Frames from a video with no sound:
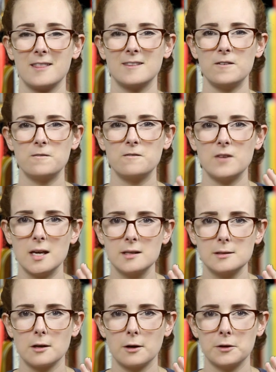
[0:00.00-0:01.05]
The
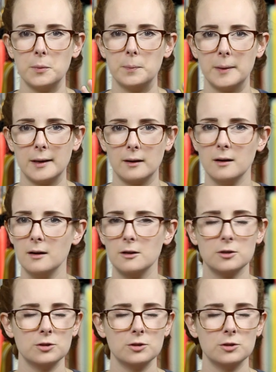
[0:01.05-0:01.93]
face on the bear,